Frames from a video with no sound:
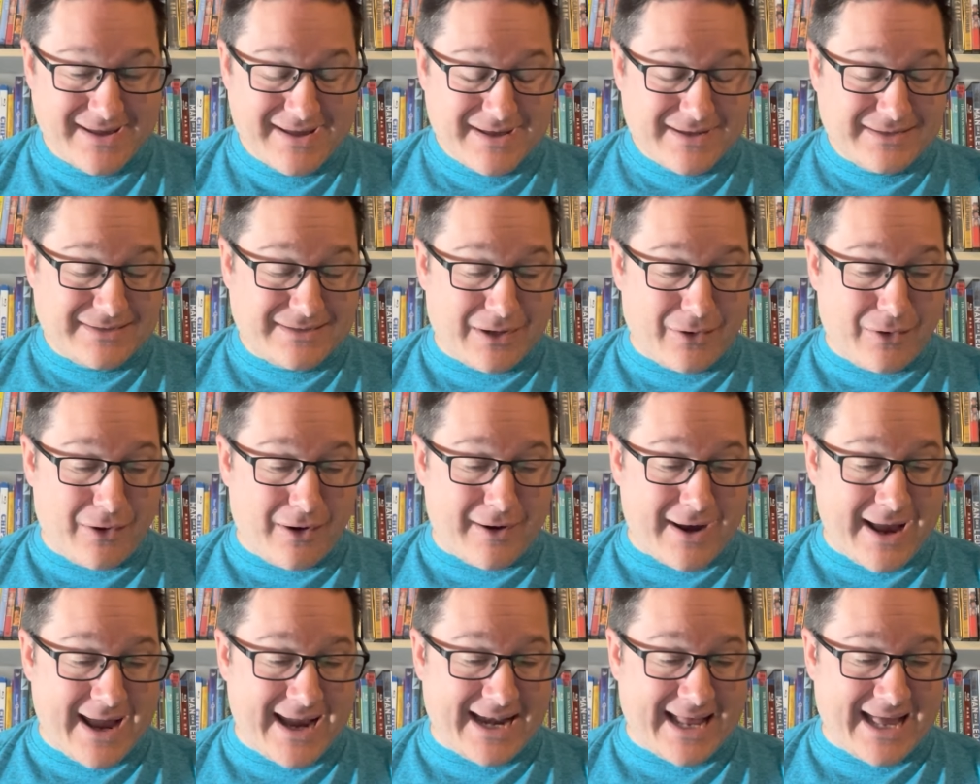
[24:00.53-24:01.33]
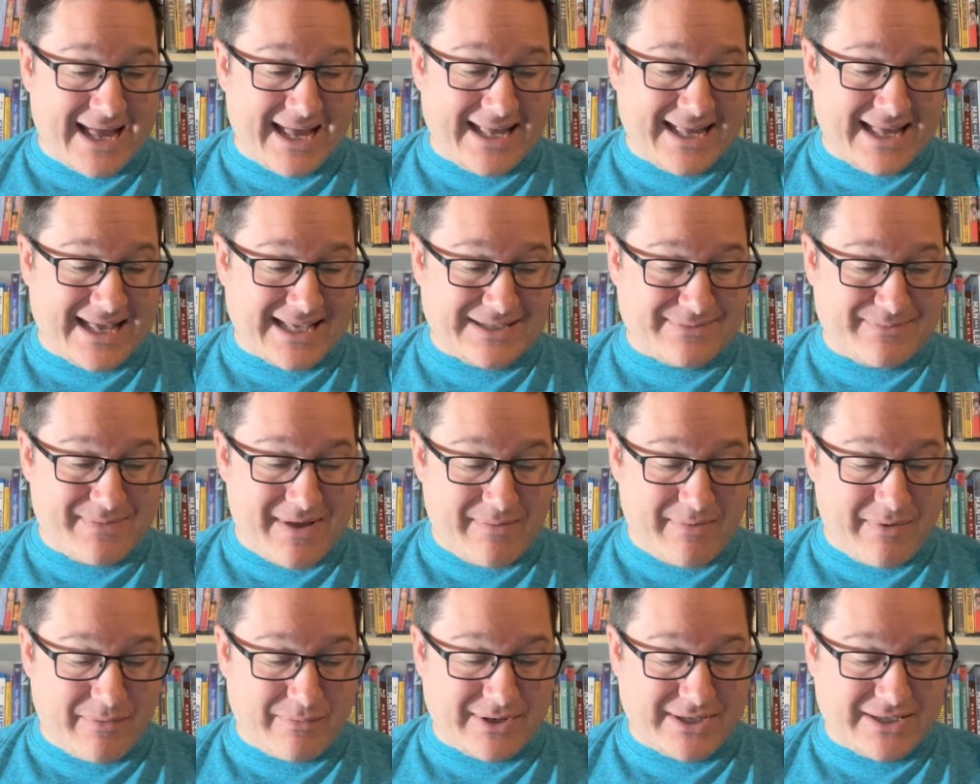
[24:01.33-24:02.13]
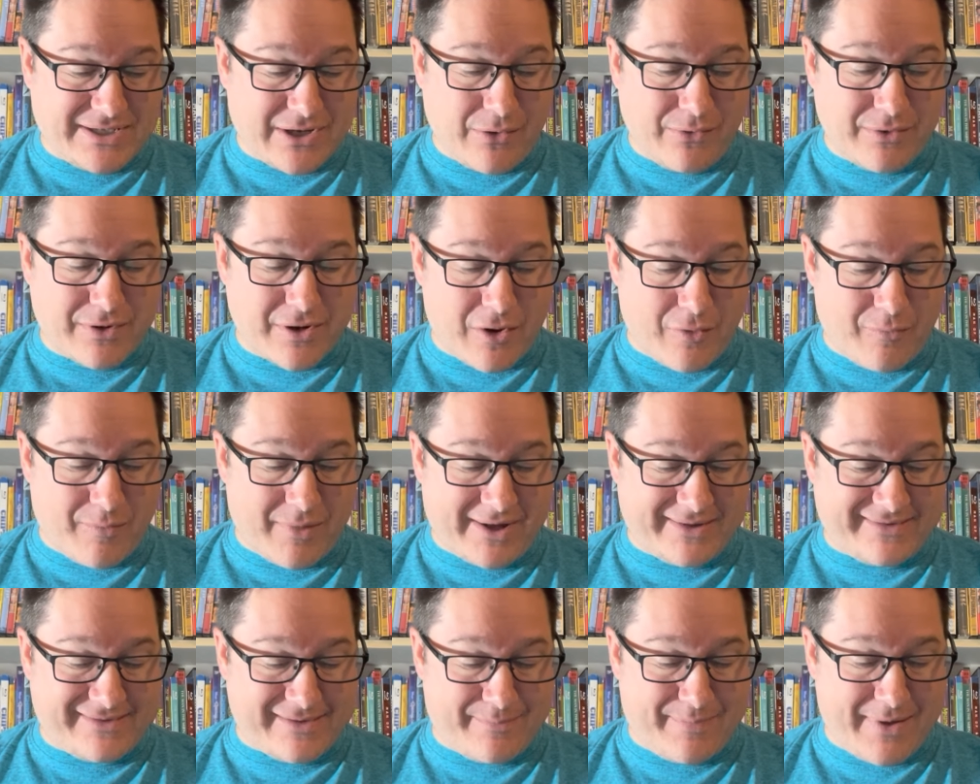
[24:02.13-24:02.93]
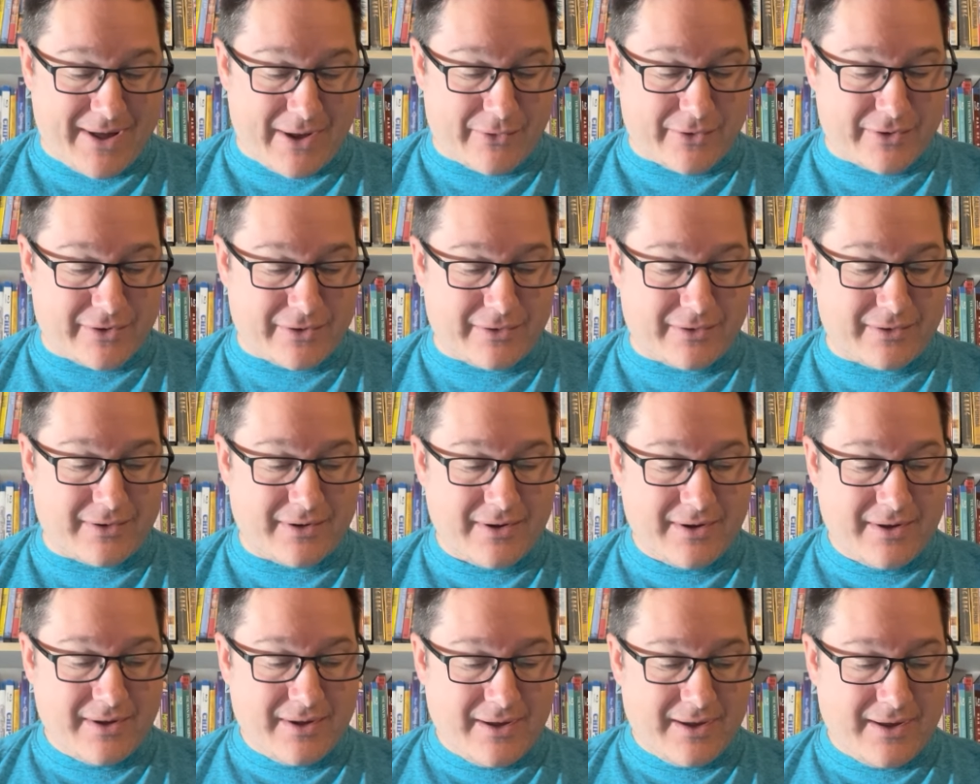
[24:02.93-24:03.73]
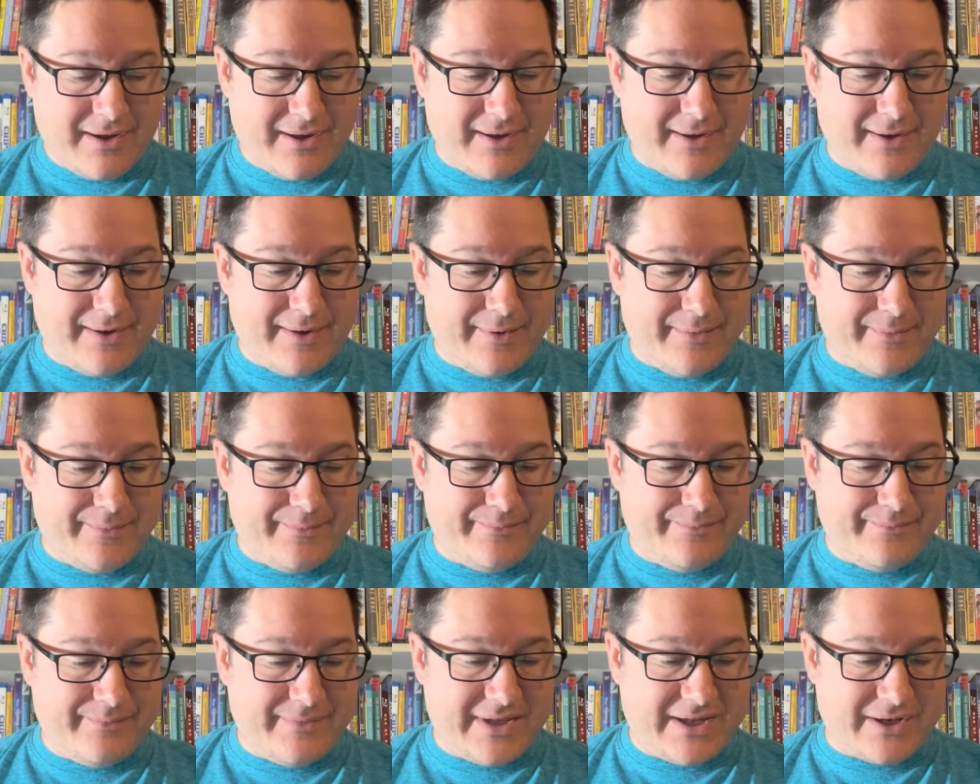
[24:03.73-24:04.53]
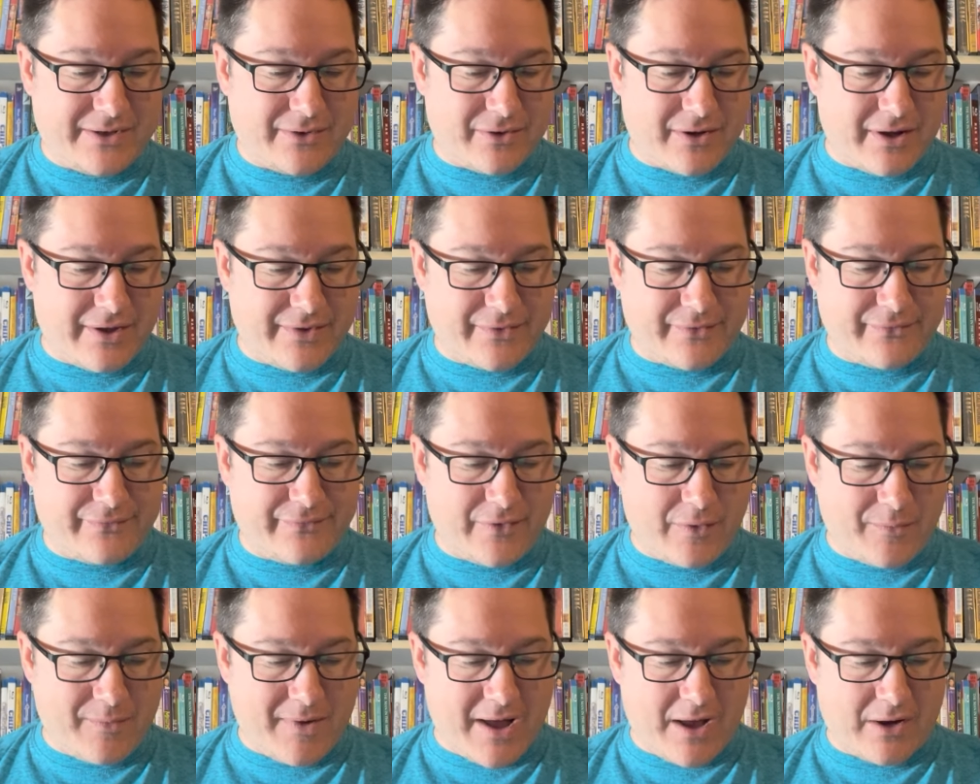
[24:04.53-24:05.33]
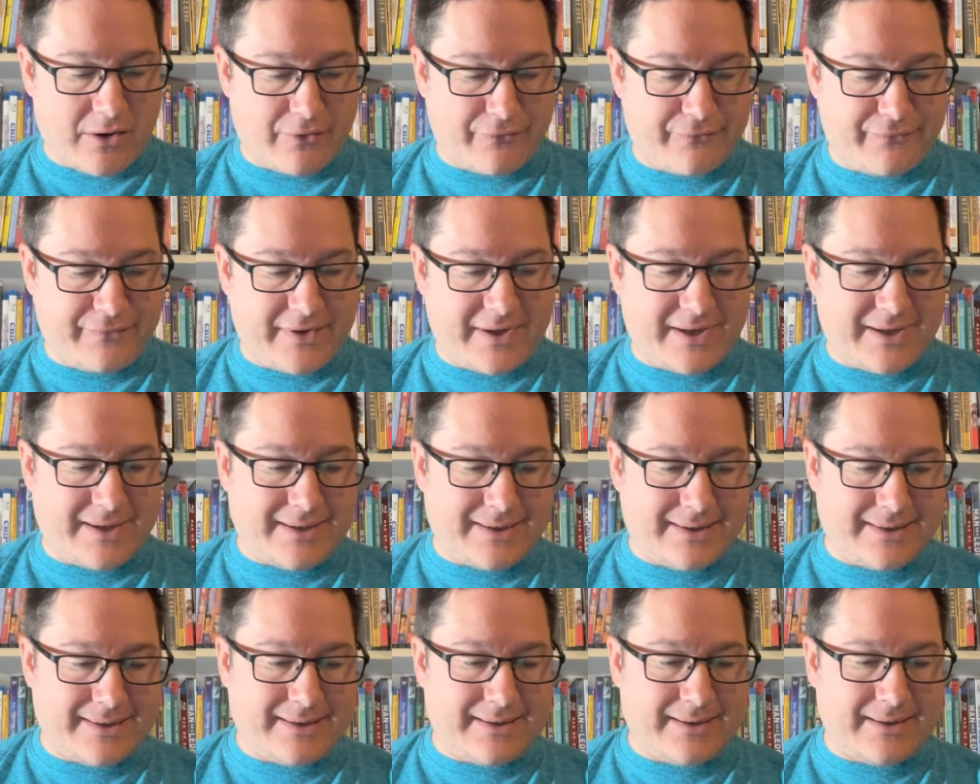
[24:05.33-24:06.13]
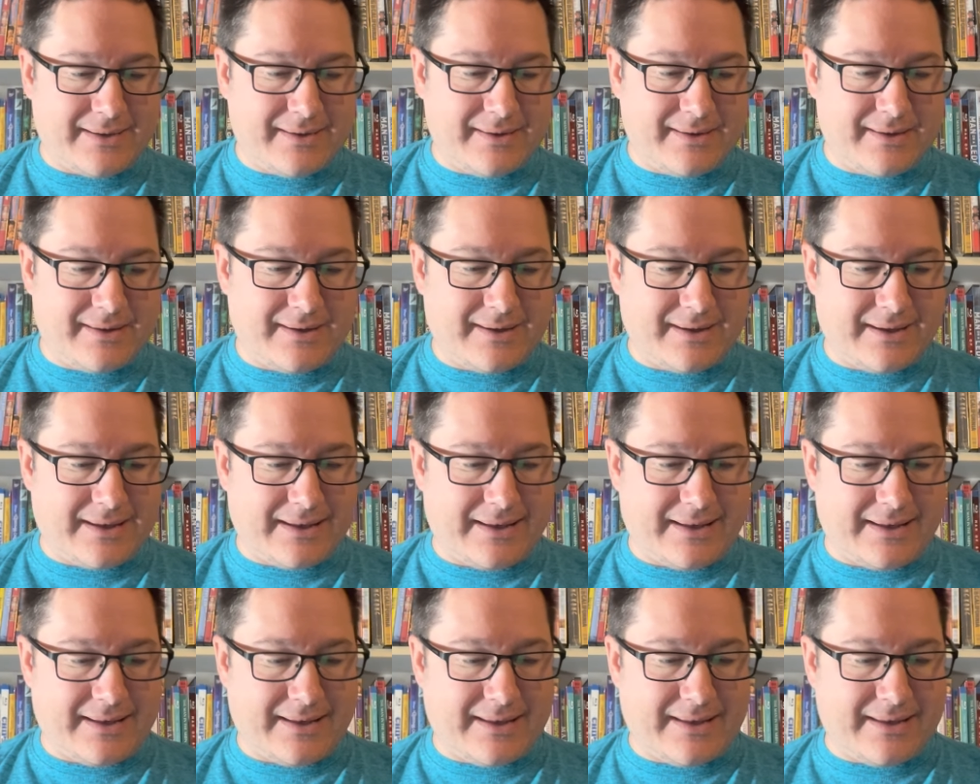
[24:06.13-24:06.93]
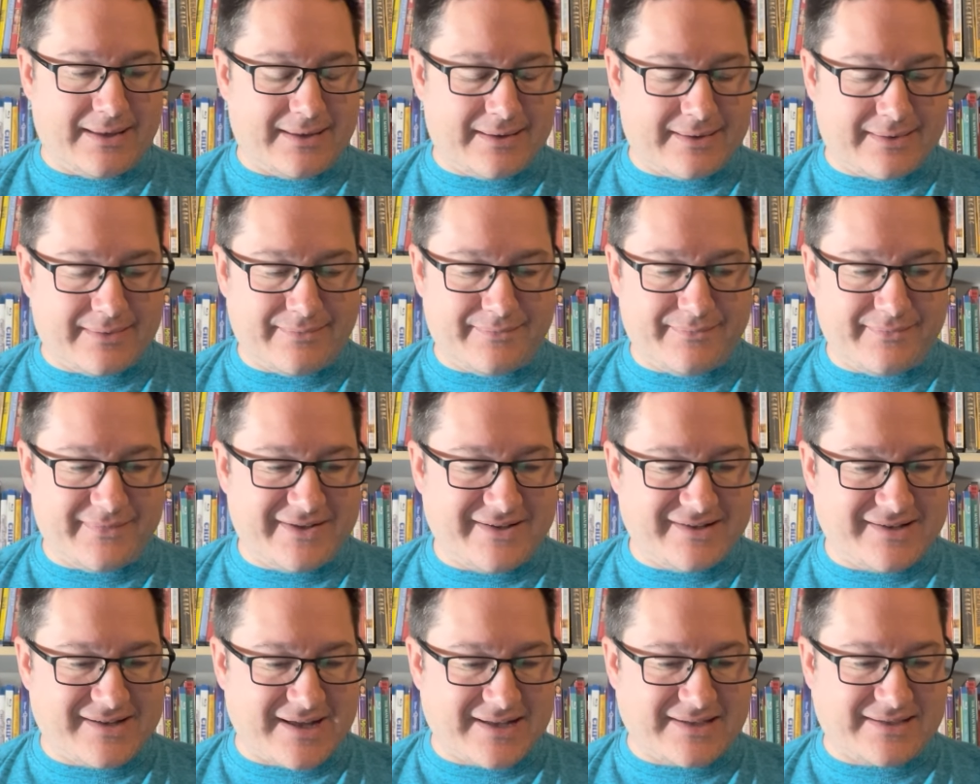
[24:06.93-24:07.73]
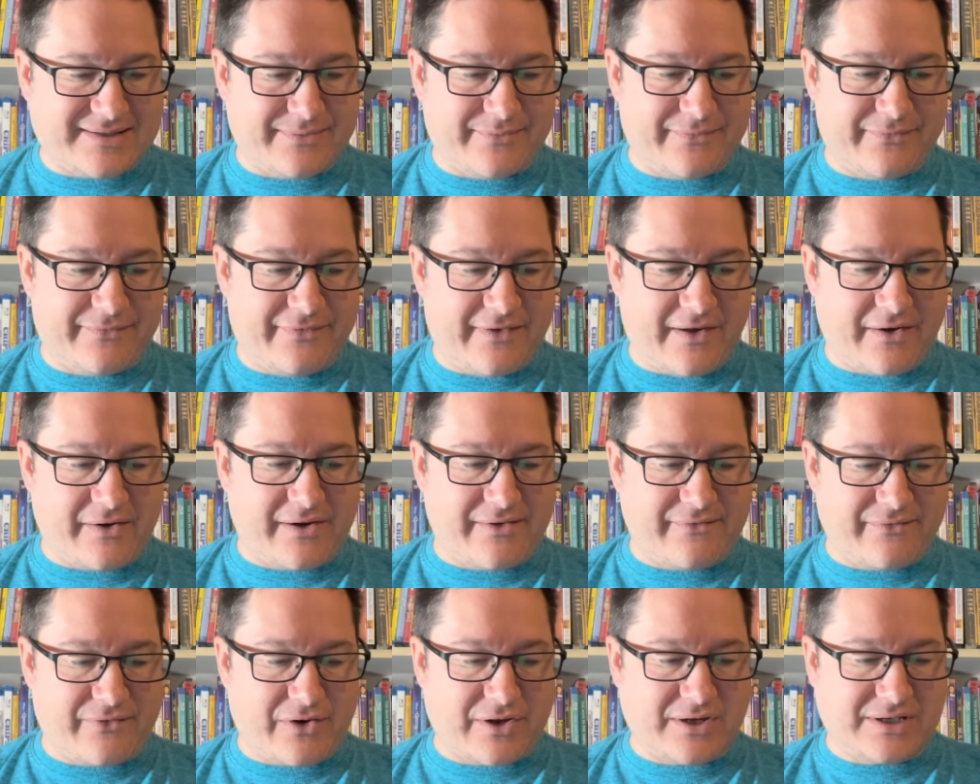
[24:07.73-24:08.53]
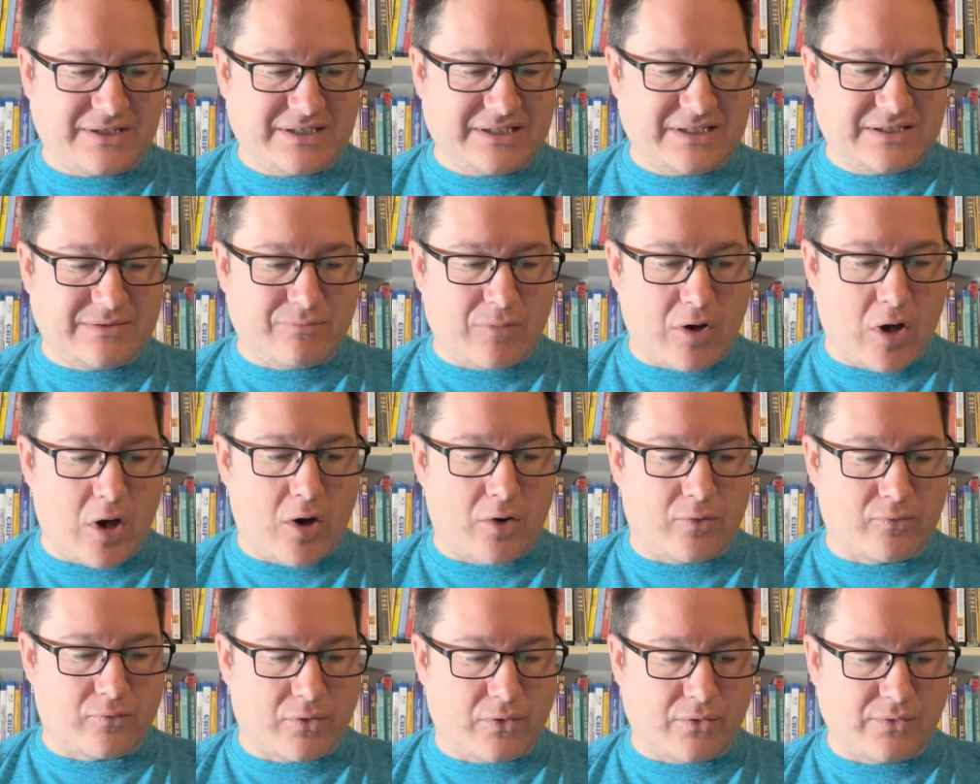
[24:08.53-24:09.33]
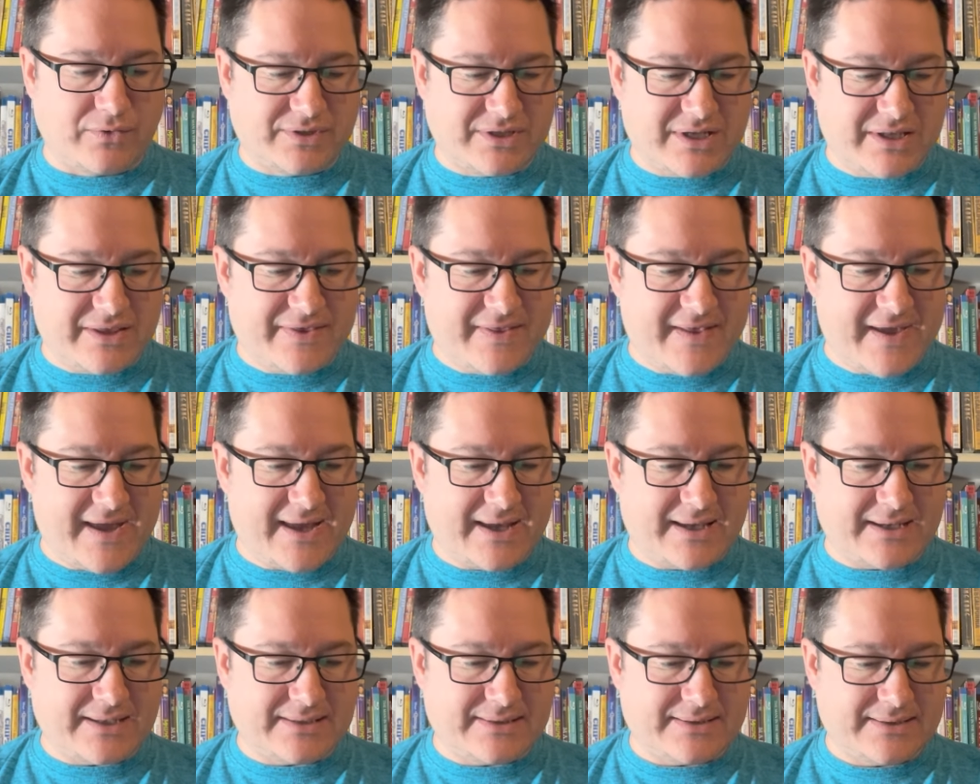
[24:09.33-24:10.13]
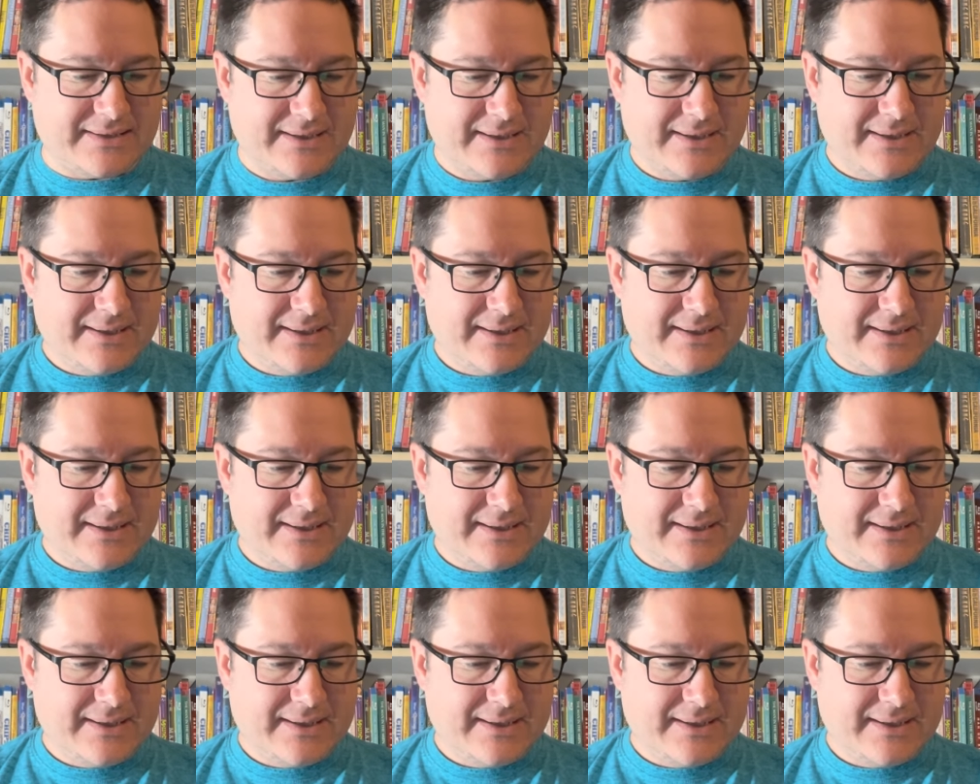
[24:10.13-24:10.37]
So, all right, I guess maybe we don't know much about her. Um, in her other filmography, uh, she got some very, very small roles in things.